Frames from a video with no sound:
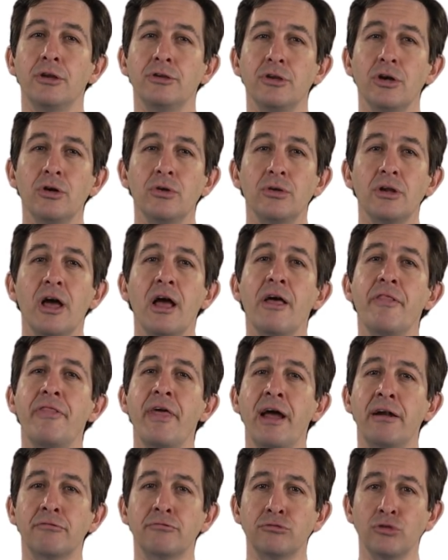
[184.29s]
Note
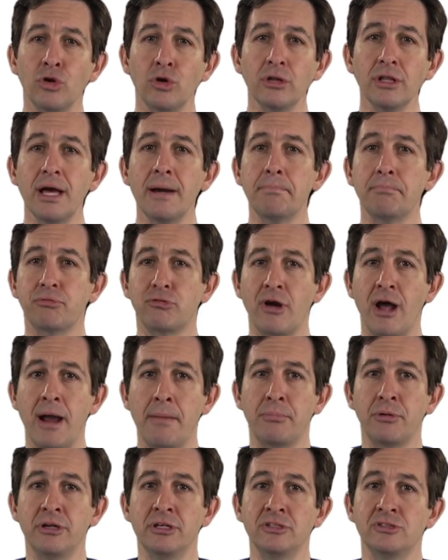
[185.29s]
that roll-up
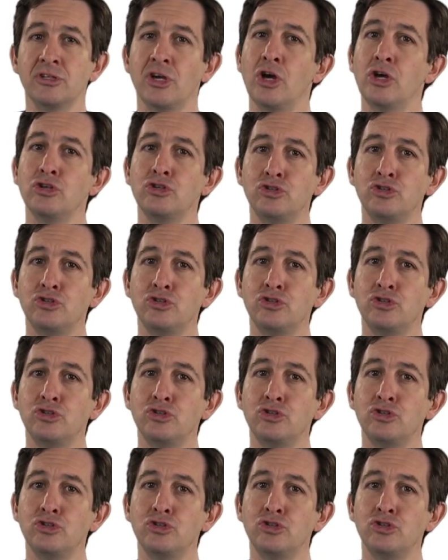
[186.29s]
properties